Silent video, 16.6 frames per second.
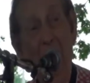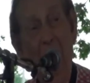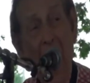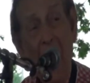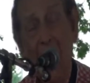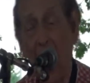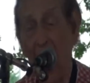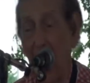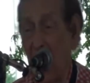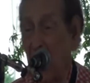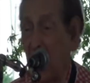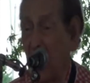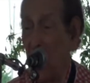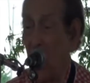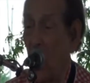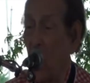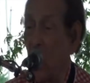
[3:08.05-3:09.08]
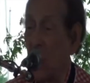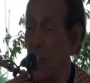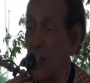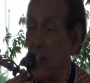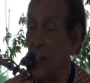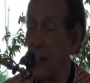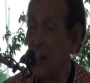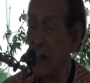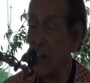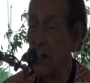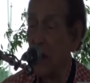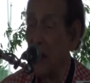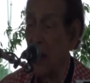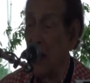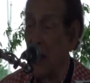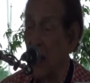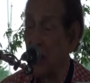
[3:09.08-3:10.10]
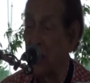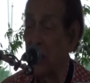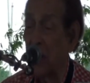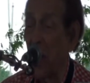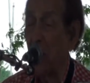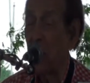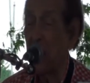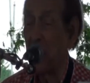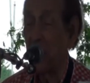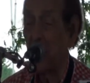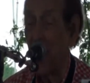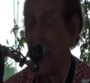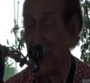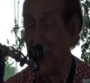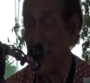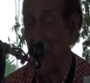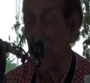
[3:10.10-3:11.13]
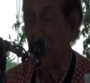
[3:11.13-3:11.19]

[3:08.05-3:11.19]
And our clothing was soaking wet